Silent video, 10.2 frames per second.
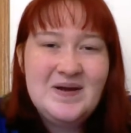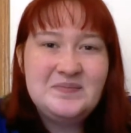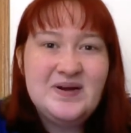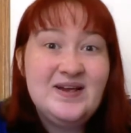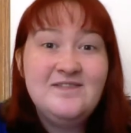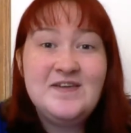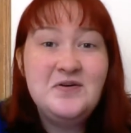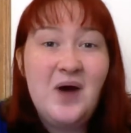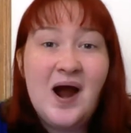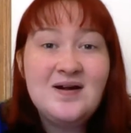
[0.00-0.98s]
But if
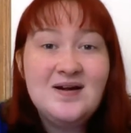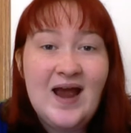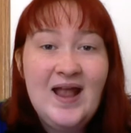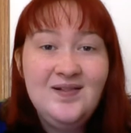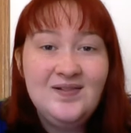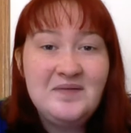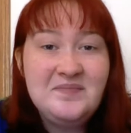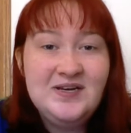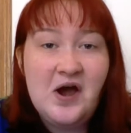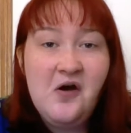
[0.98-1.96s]
you are, hey, let
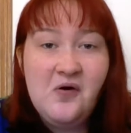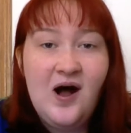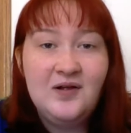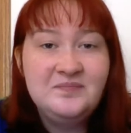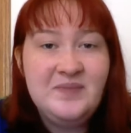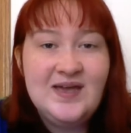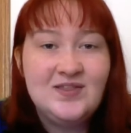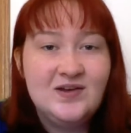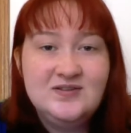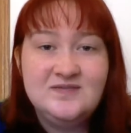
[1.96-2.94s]
me know. I'll make
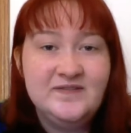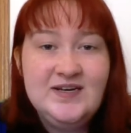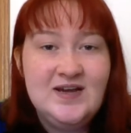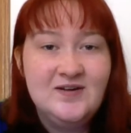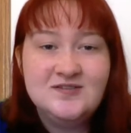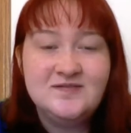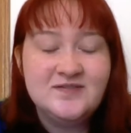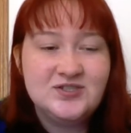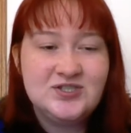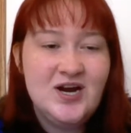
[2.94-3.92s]
those videos
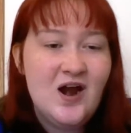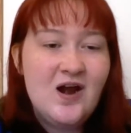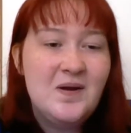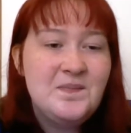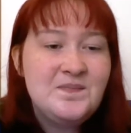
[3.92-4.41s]
for sure.